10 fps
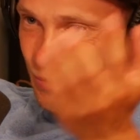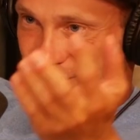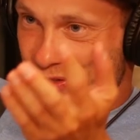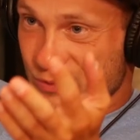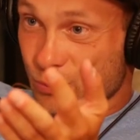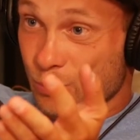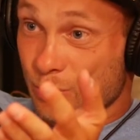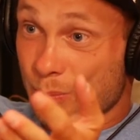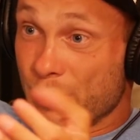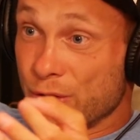Just
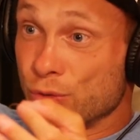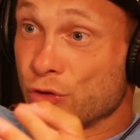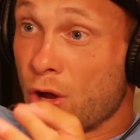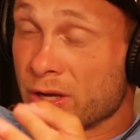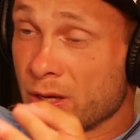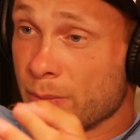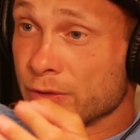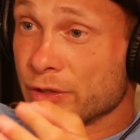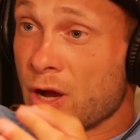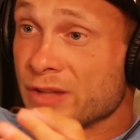by you talking about
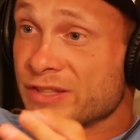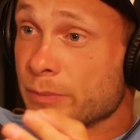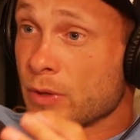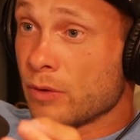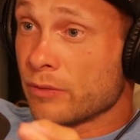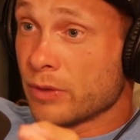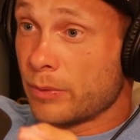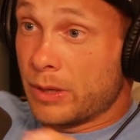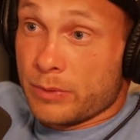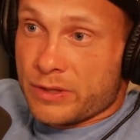the concept of the
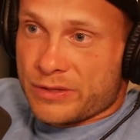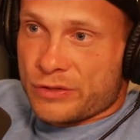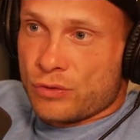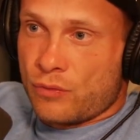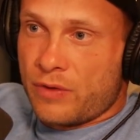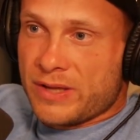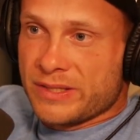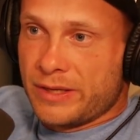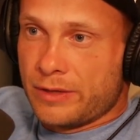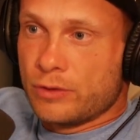brand, because it's so
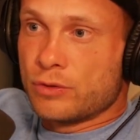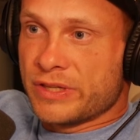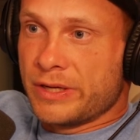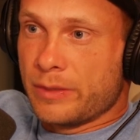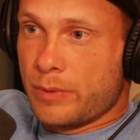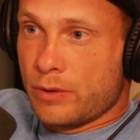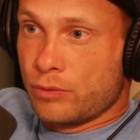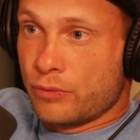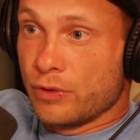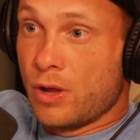fascinating. You're saying about
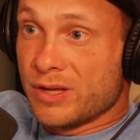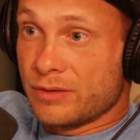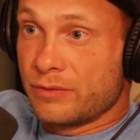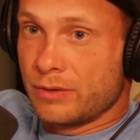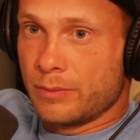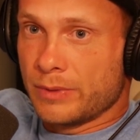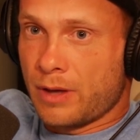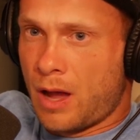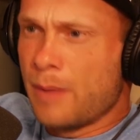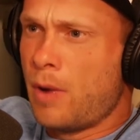your philosophy, and I'm
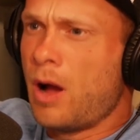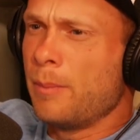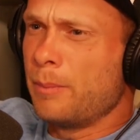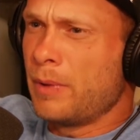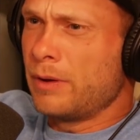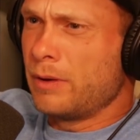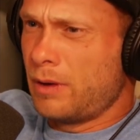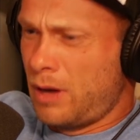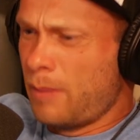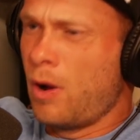like, I'm
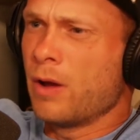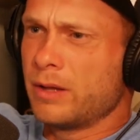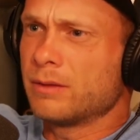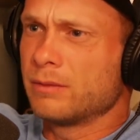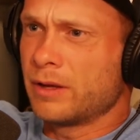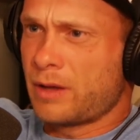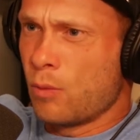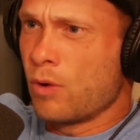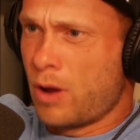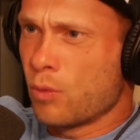on it. Like, I
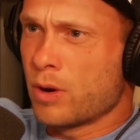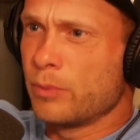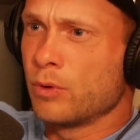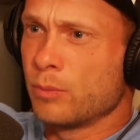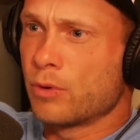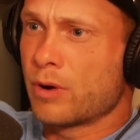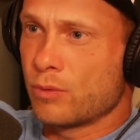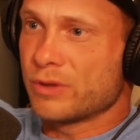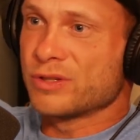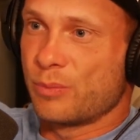want to be on board. I
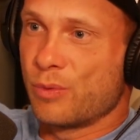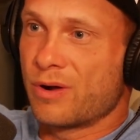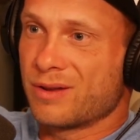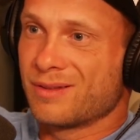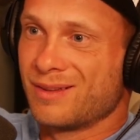want to support it.